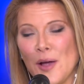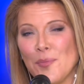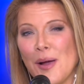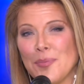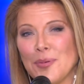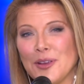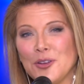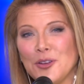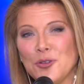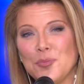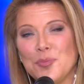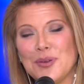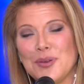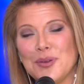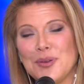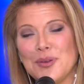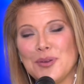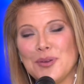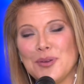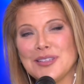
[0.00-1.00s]
that might be a new
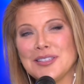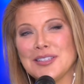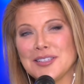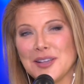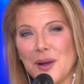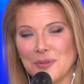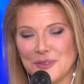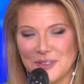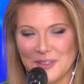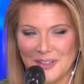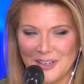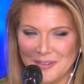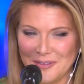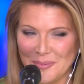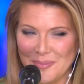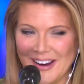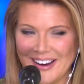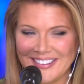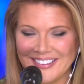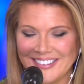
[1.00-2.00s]
business opportunity yeah.
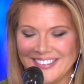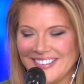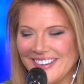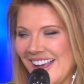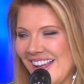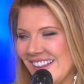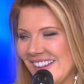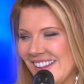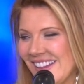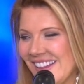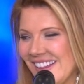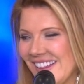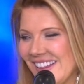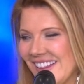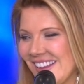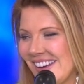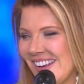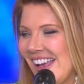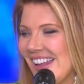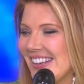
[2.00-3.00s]
for Mike Lindell. I
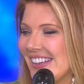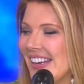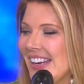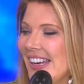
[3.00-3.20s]
get it.